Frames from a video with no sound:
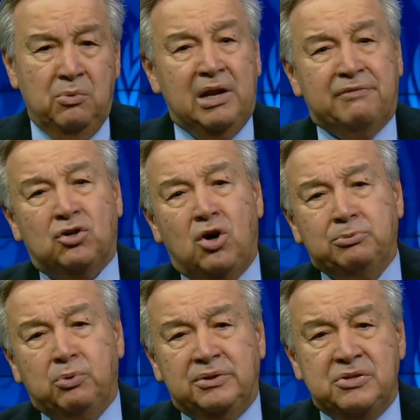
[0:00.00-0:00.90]
We left
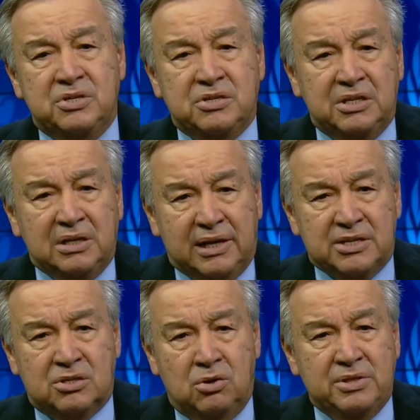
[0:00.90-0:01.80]
COP26 in
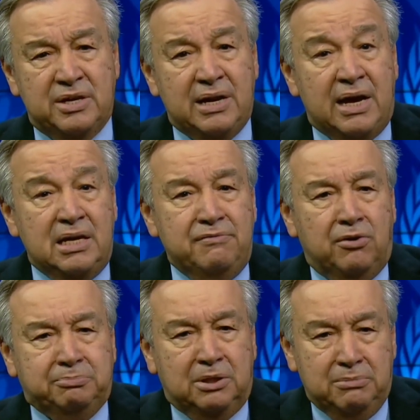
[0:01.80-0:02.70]
Glasgow with a
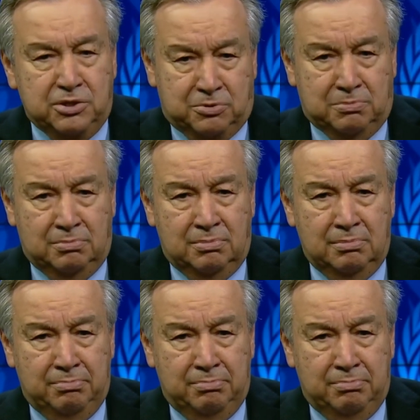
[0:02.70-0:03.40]
naive optimism